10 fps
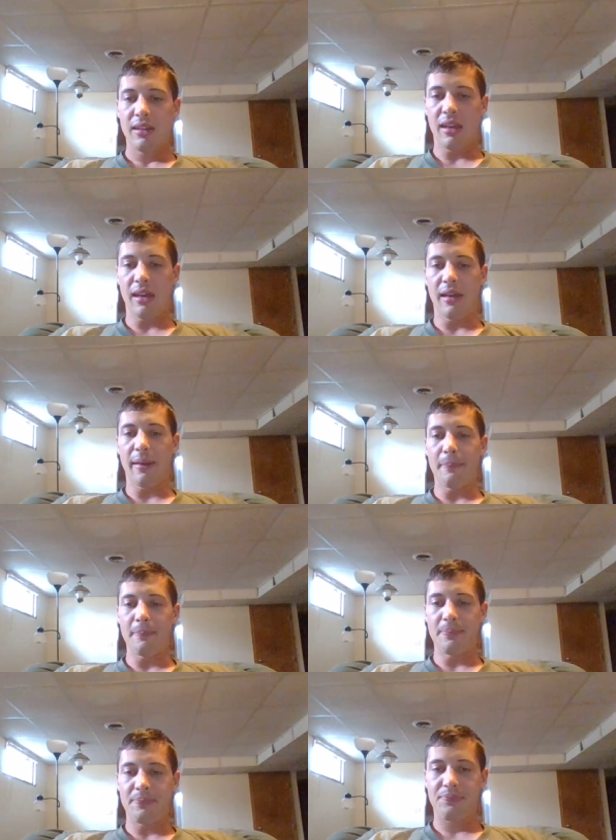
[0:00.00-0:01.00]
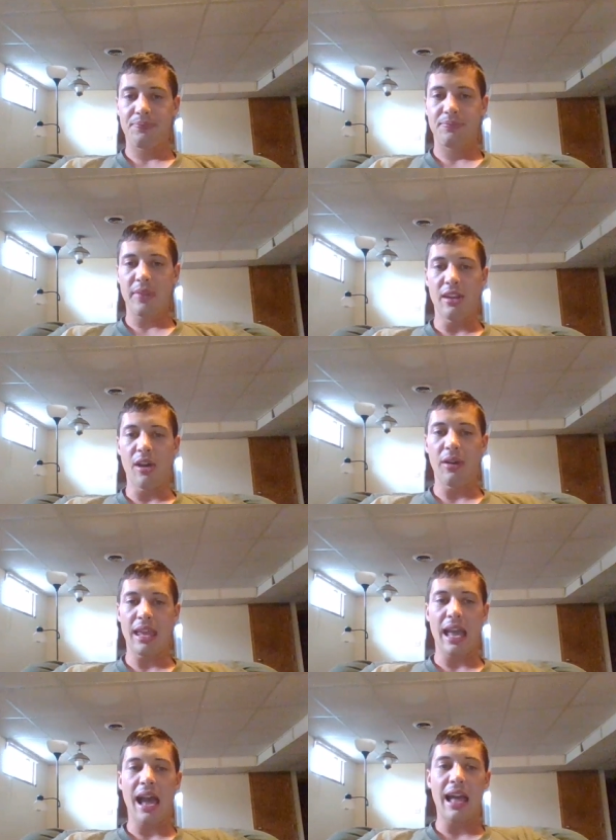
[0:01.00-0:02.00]

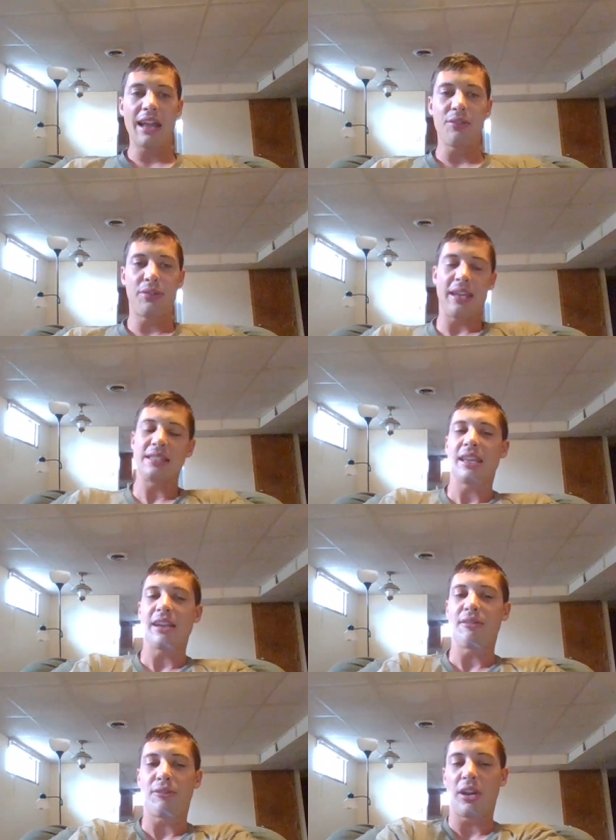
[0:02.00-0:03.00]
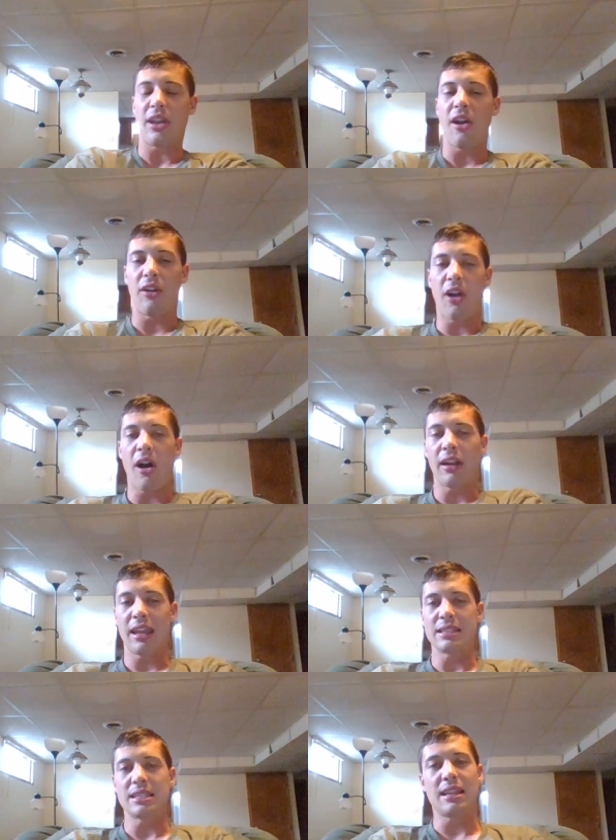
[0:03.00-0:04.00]
I do think it's geared for a younger
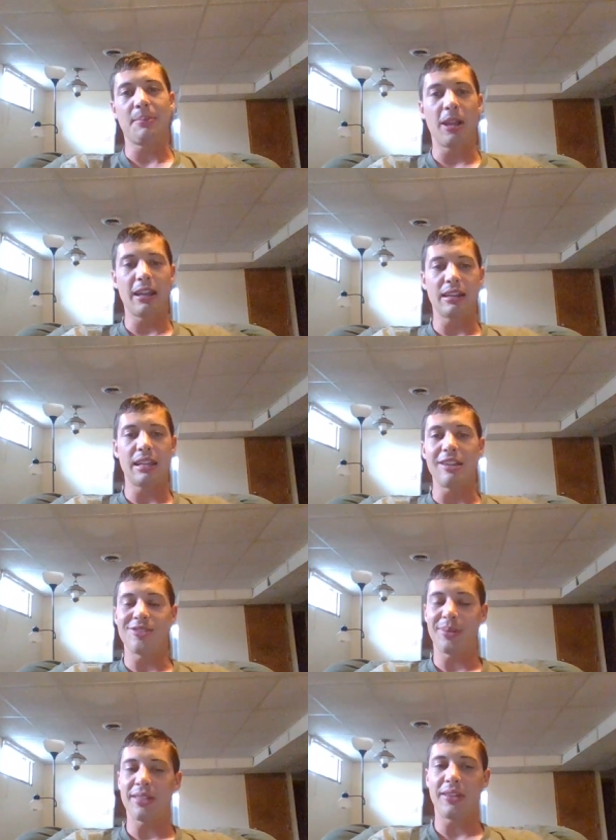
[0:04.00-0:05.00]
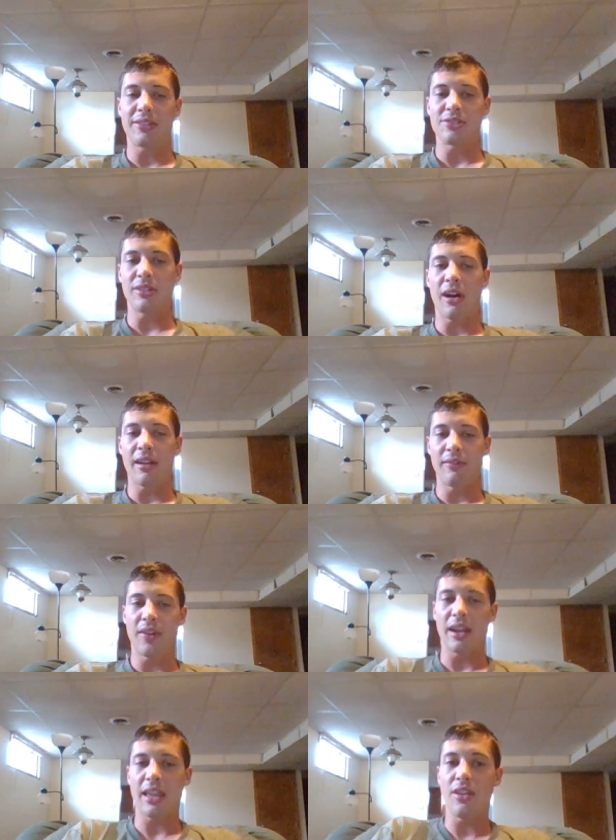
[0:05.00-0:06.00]
audience than I plan to teach, but I think there's a lot of
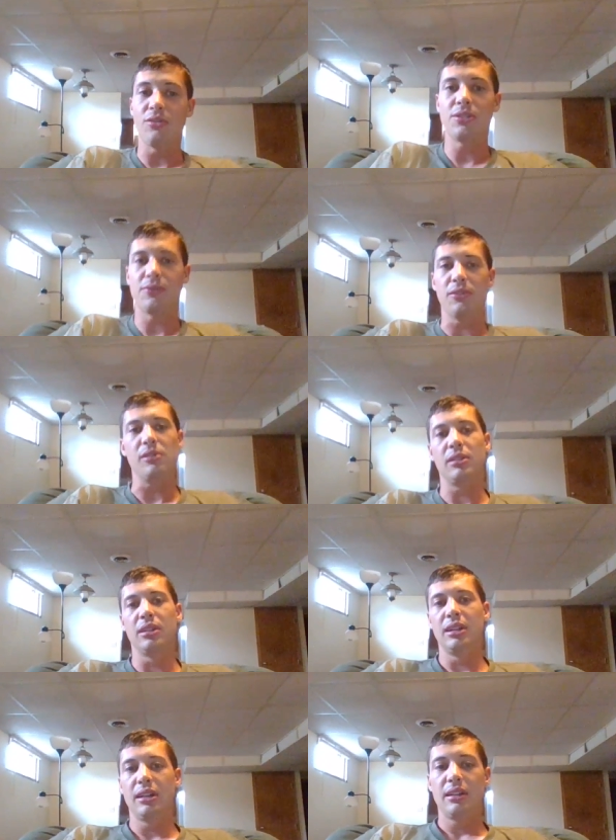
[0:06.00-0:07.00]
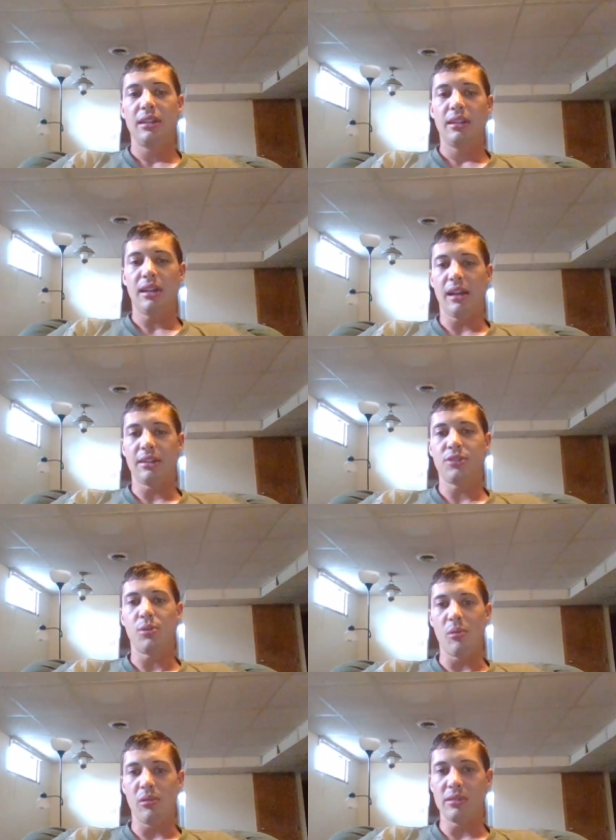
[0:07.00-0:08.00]
very useful
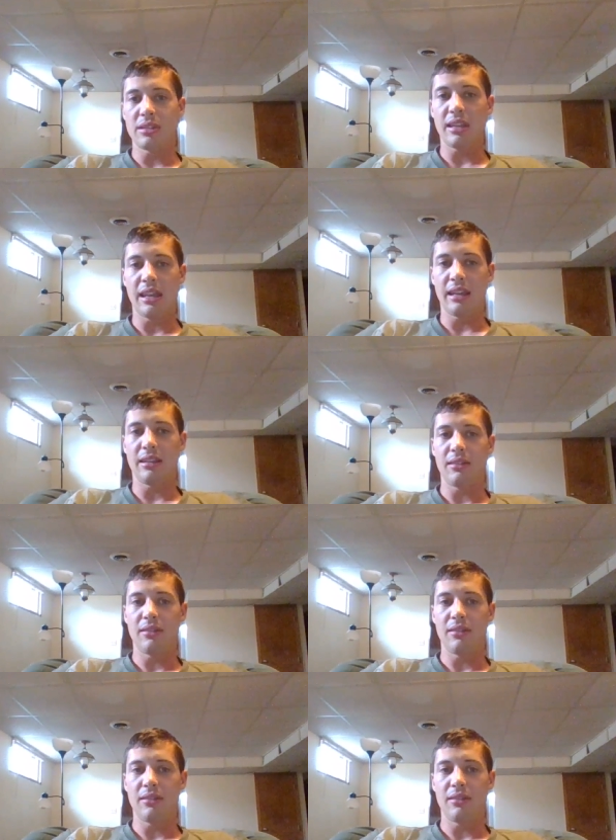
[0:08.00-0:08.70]
tools in